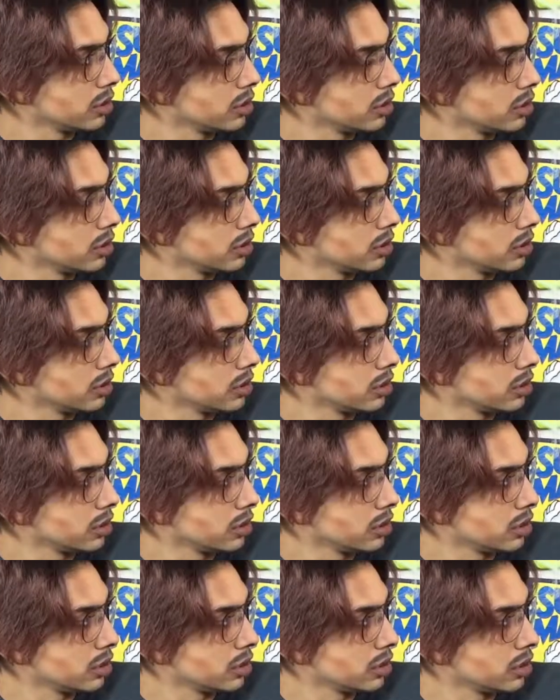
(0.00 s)

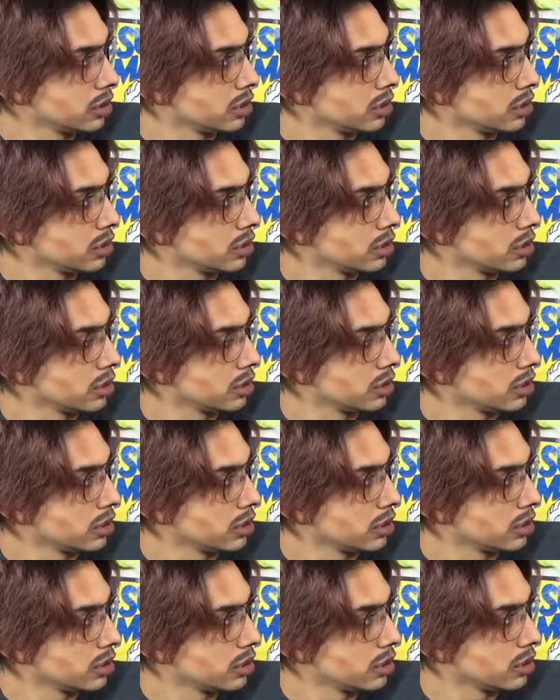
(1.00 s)

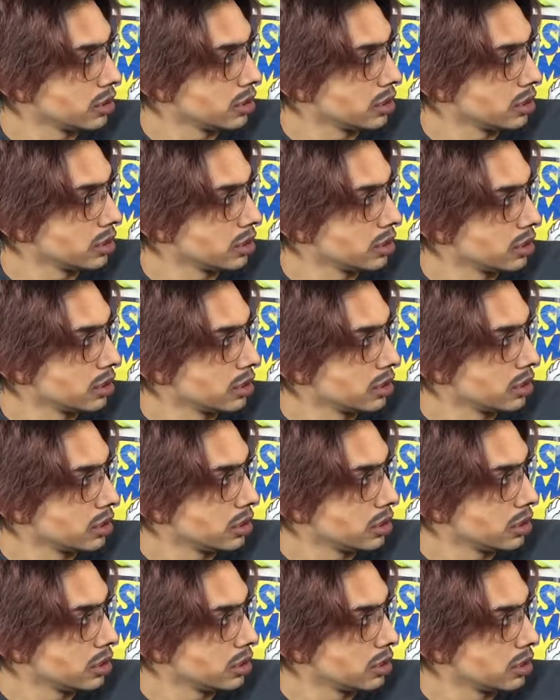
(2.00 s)

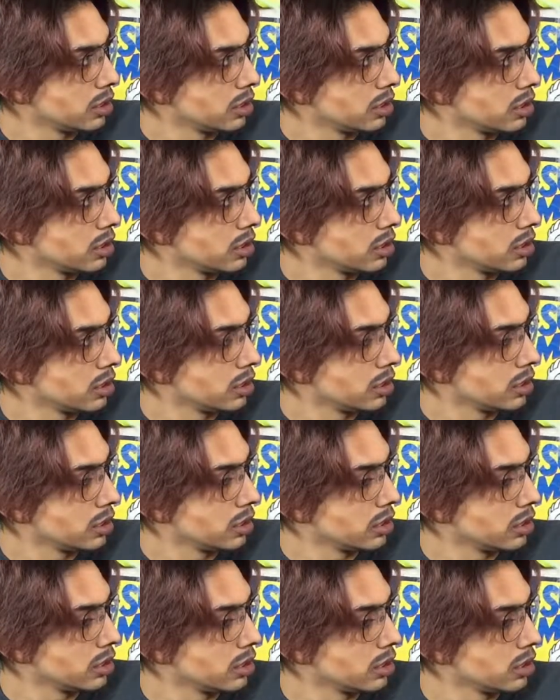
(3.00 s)

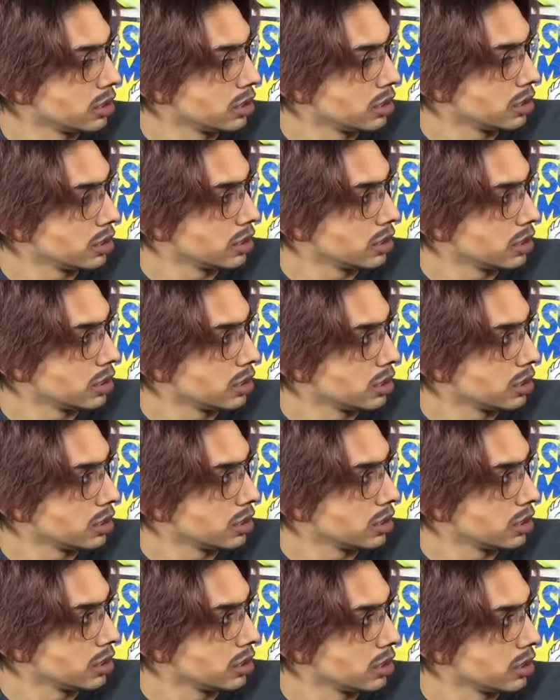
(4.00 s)

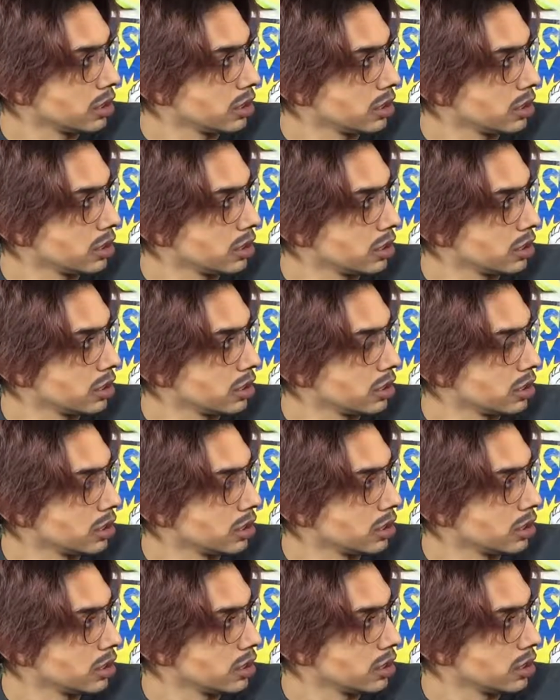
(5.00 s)

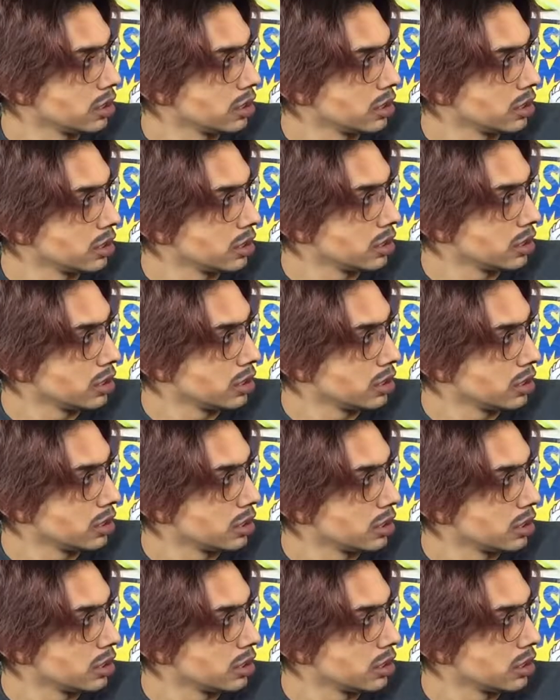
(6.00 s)

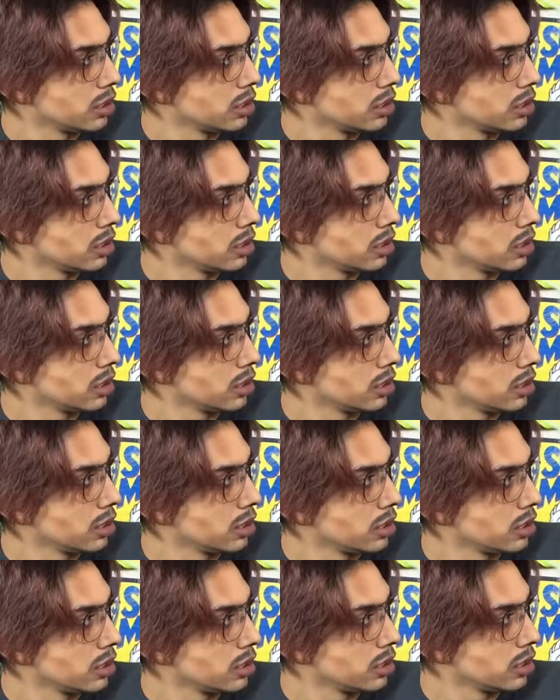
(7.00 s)

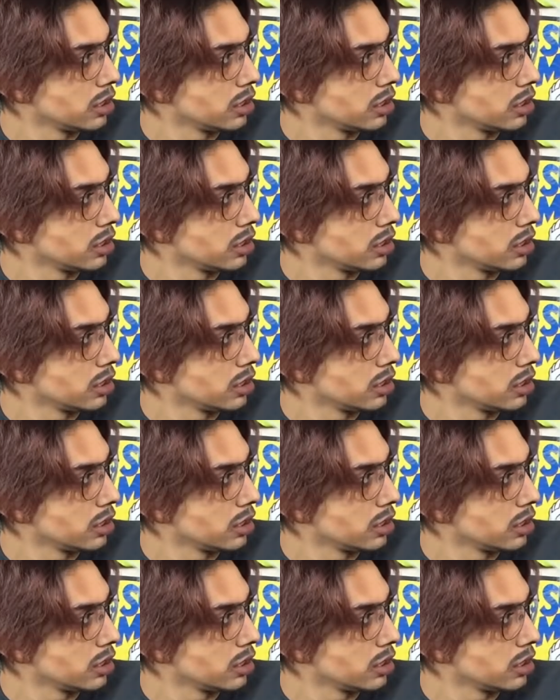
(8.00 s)
No words are spoken by the person on screen.